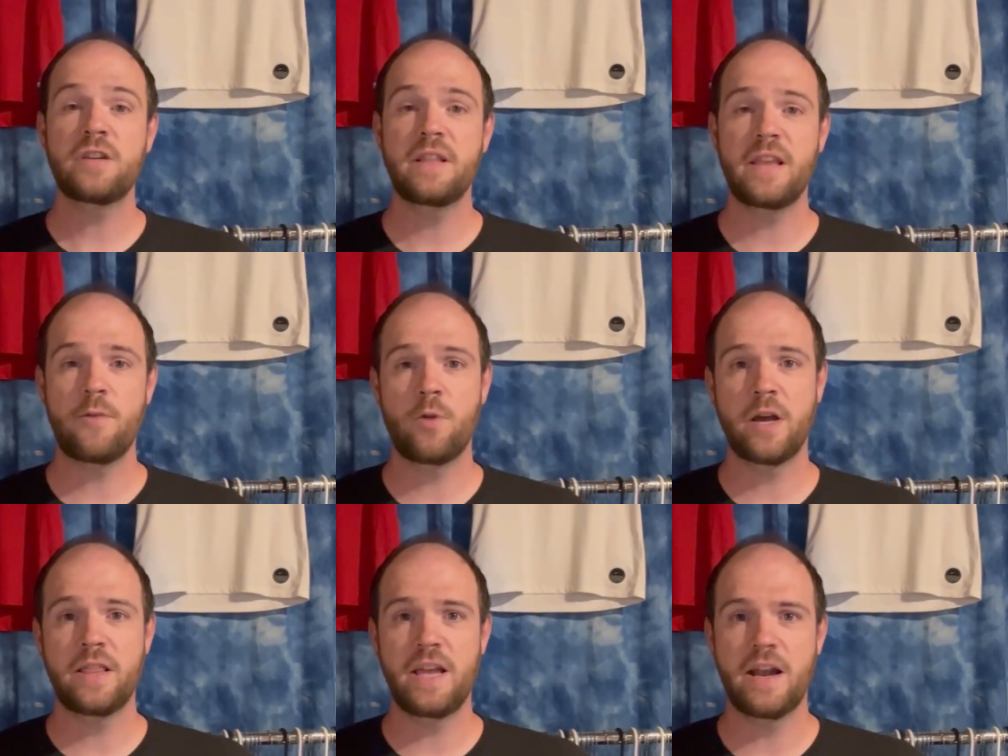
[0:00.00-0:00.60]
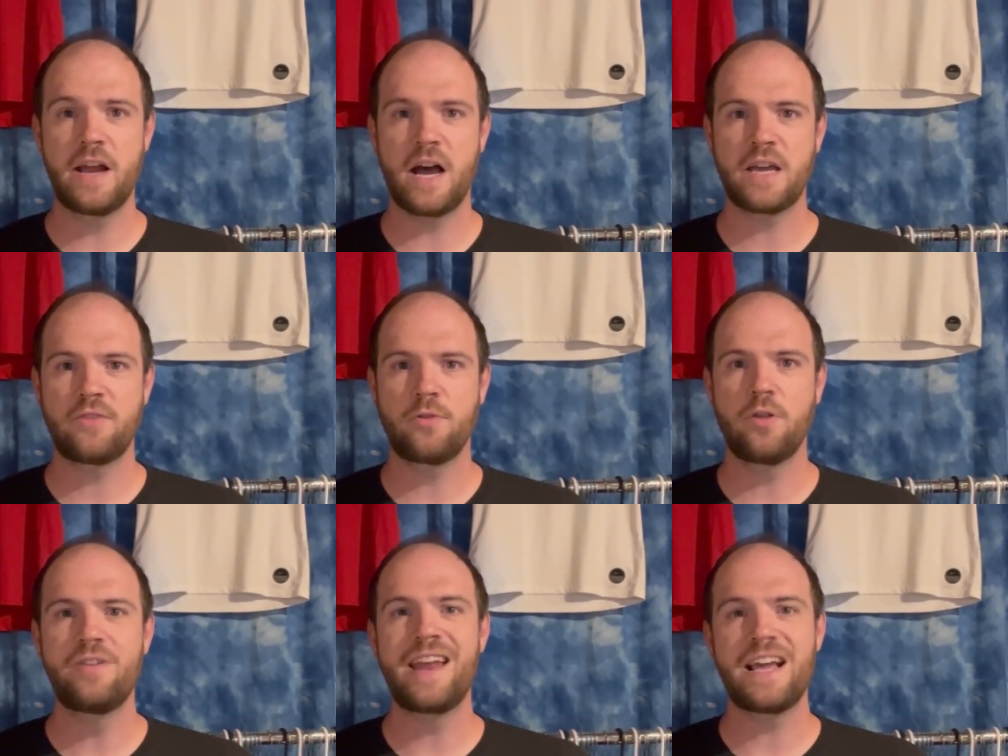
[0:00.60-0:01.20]
they won the
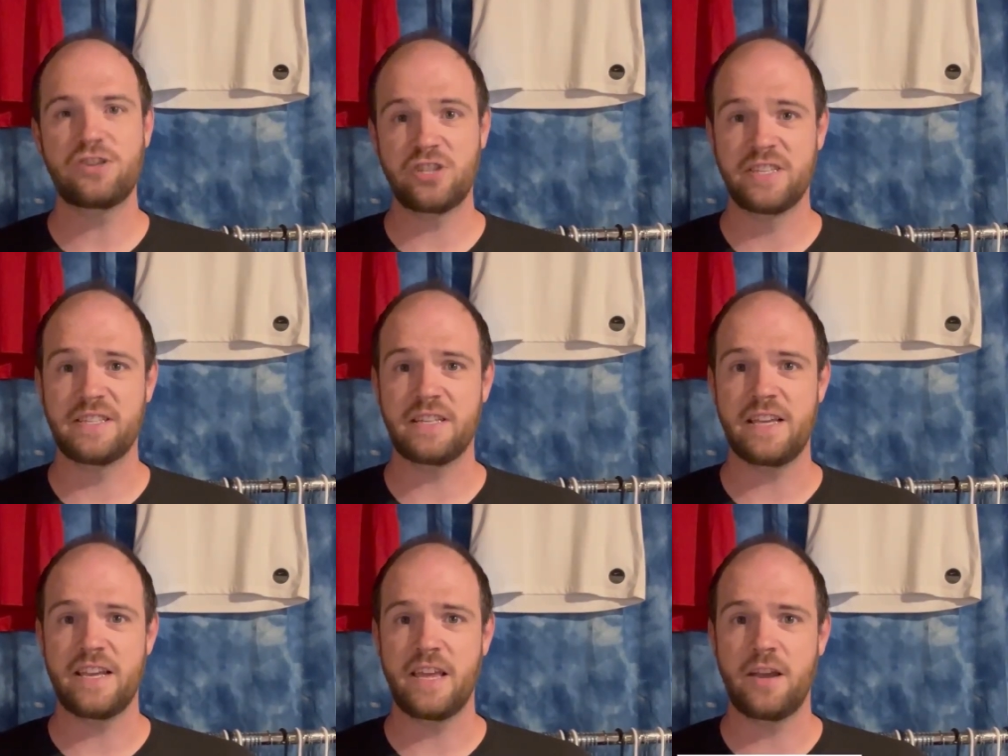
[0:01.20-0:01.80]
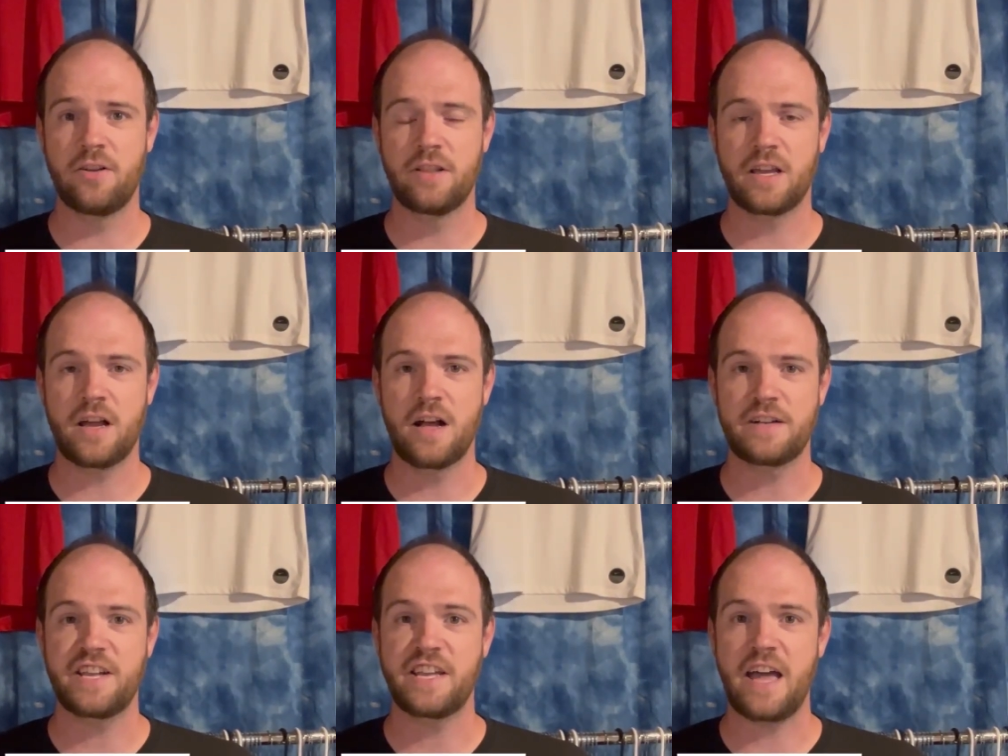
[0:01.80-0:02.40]
inaugural Nations League here in the
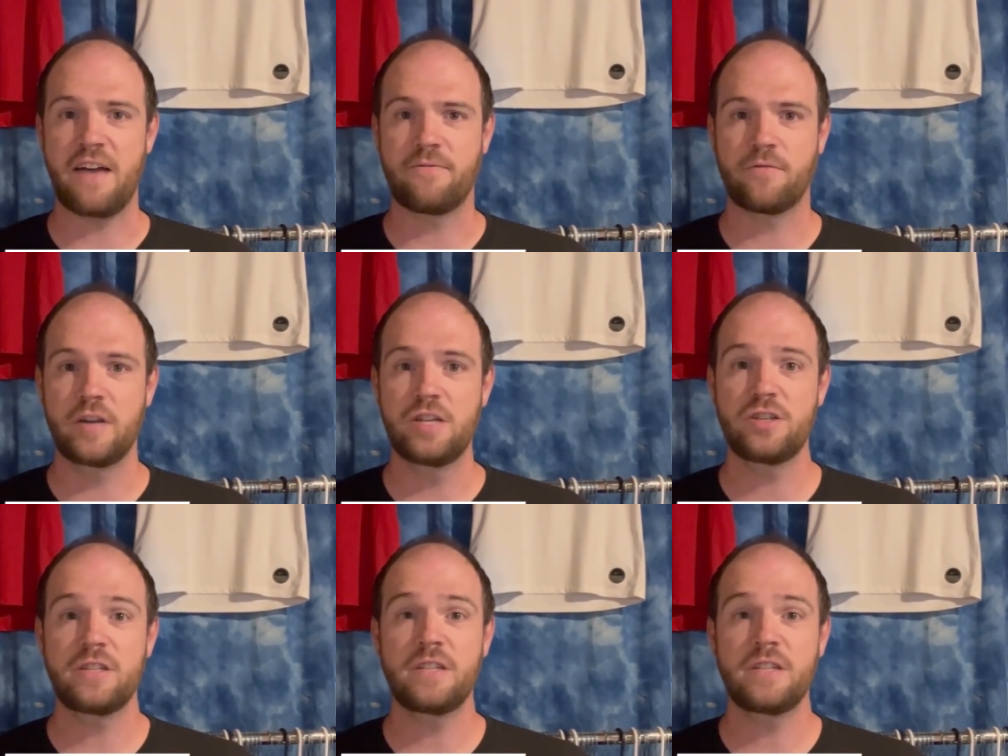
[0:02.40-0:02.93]
CONCACAF region,